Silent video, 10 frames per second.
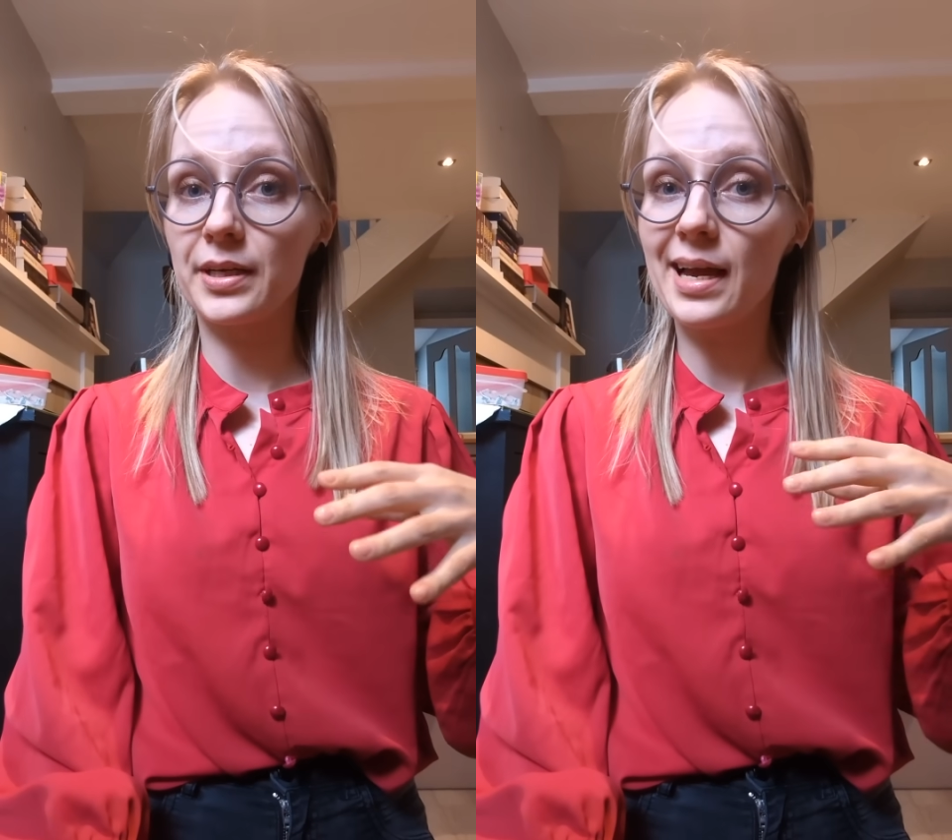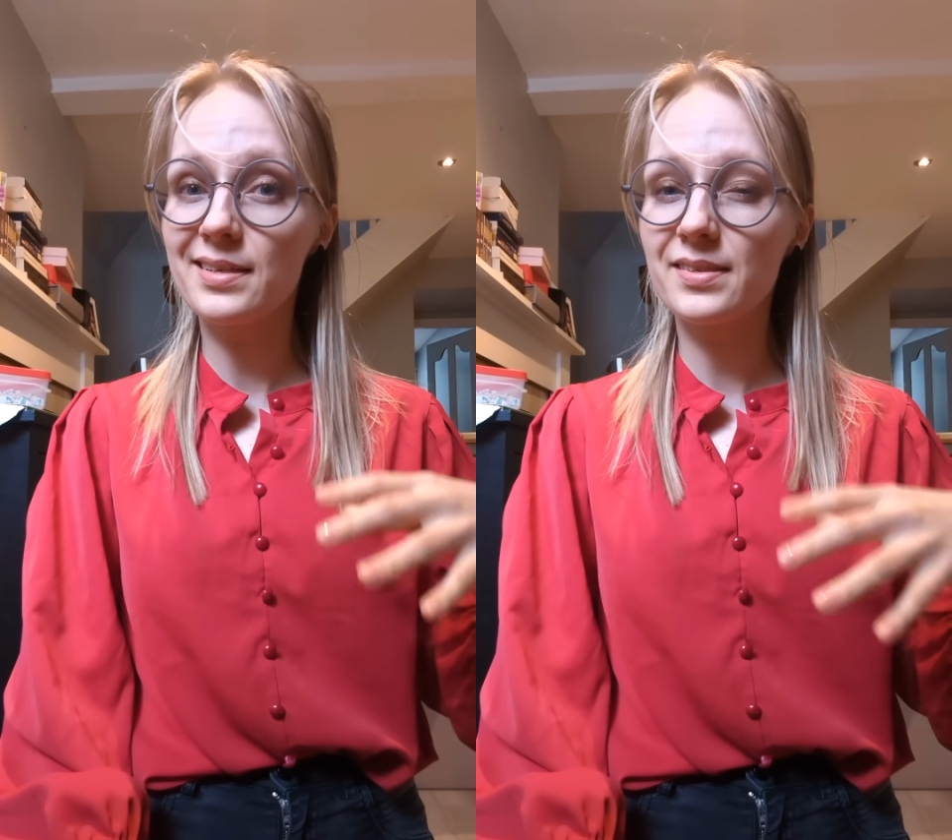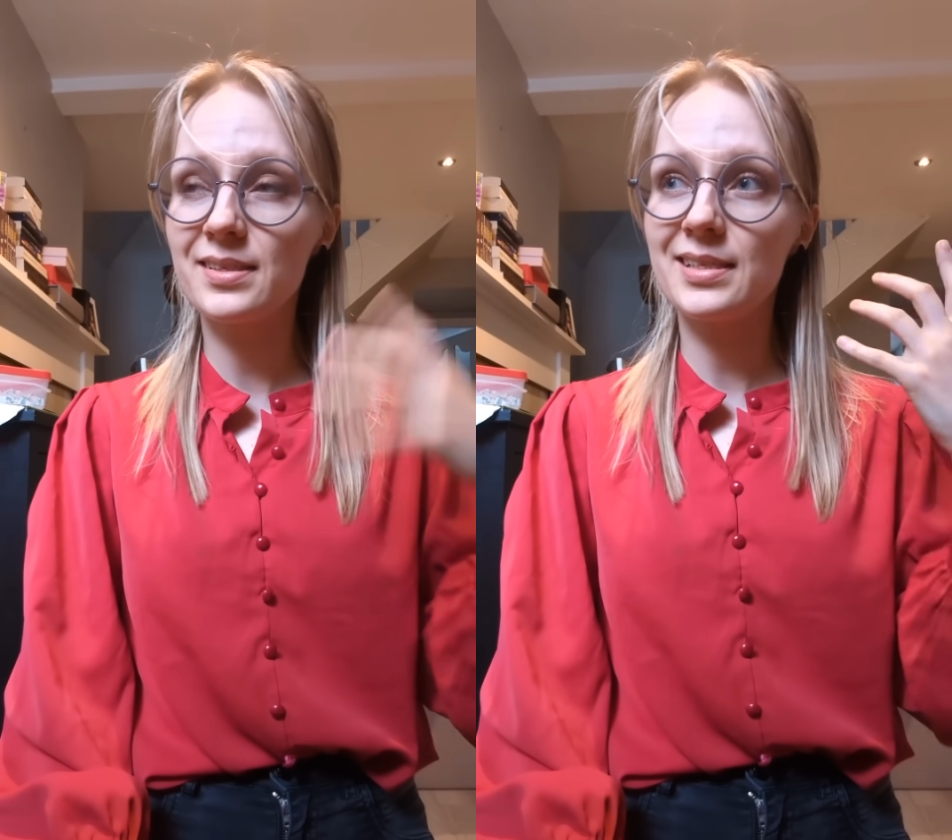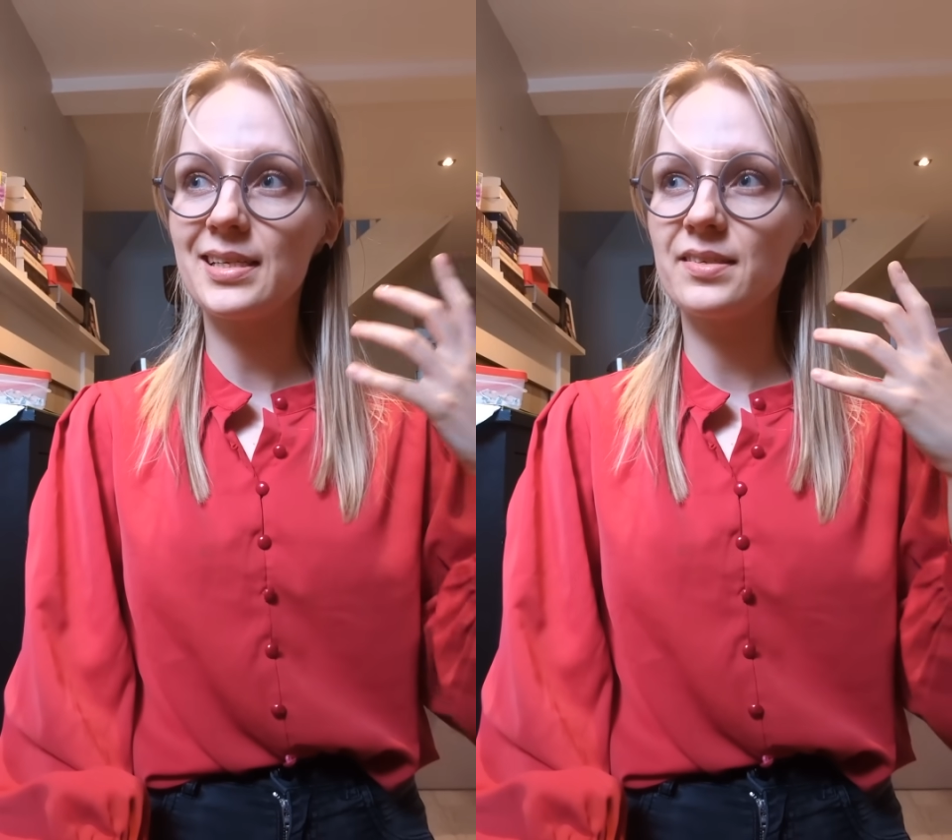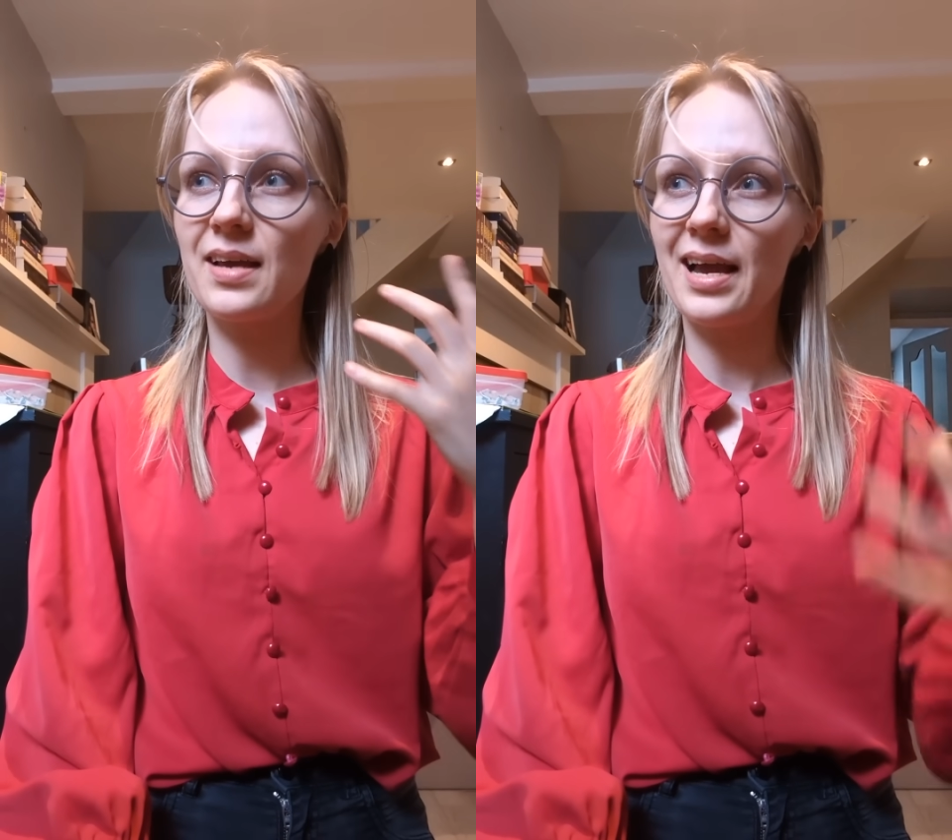acid
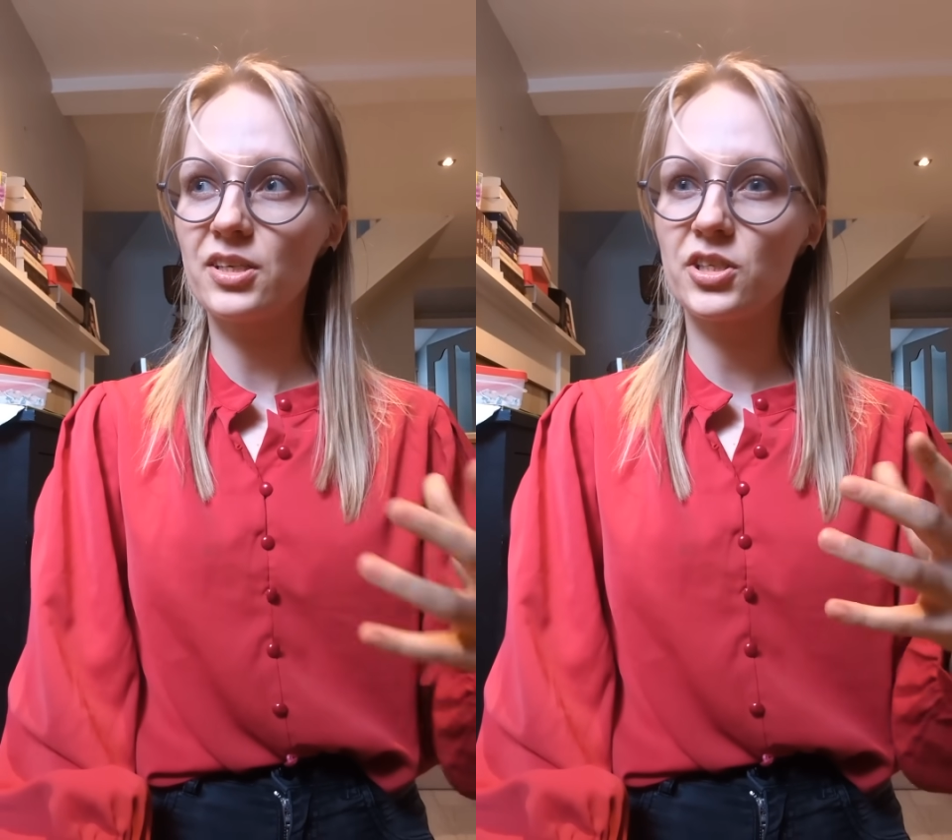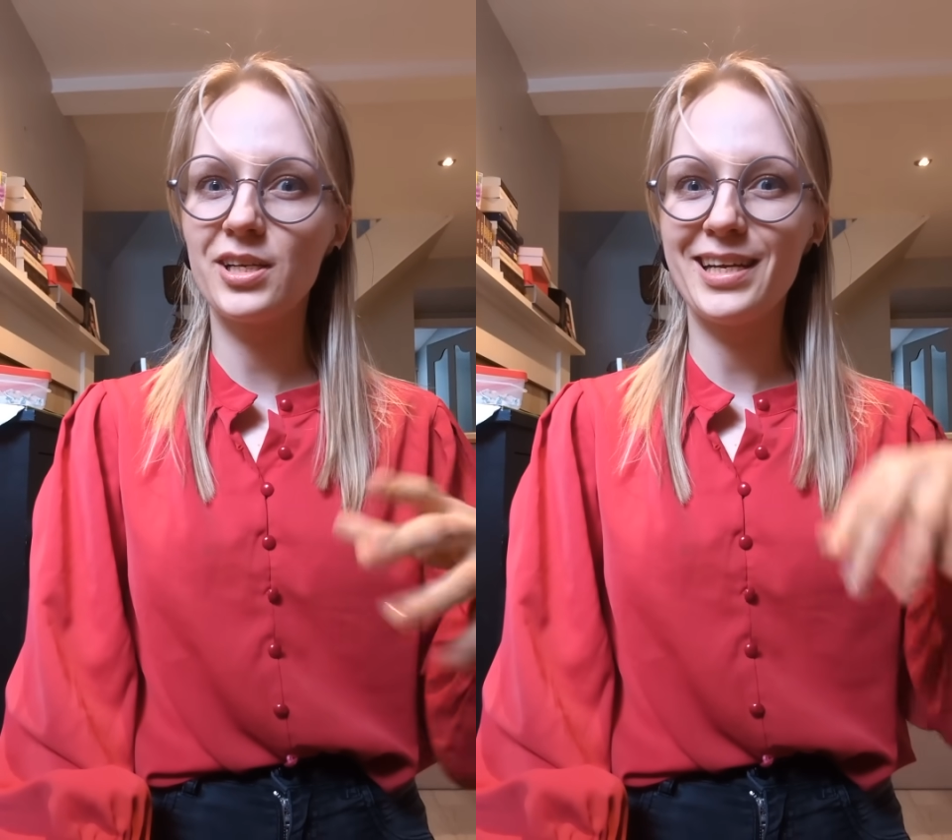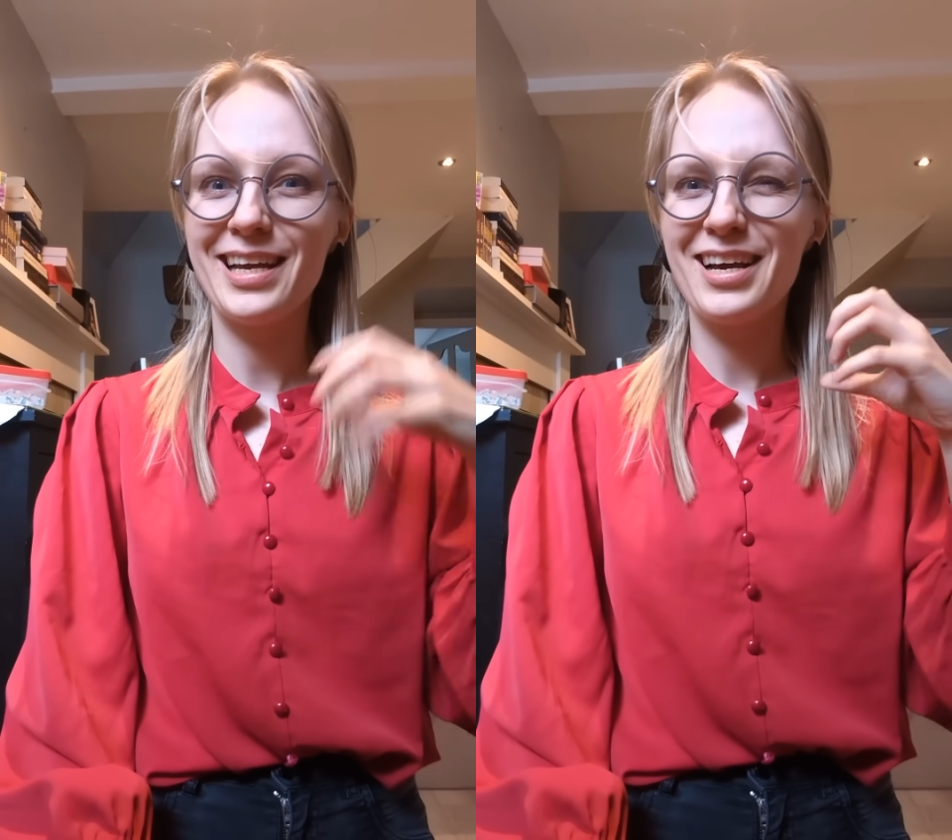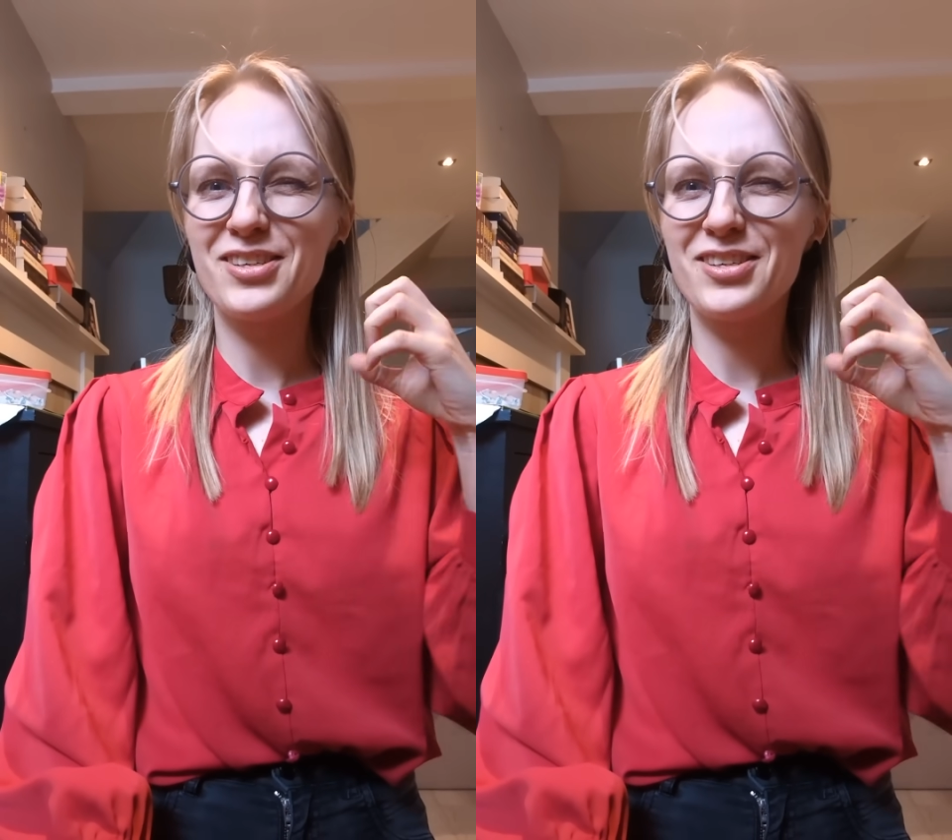is actually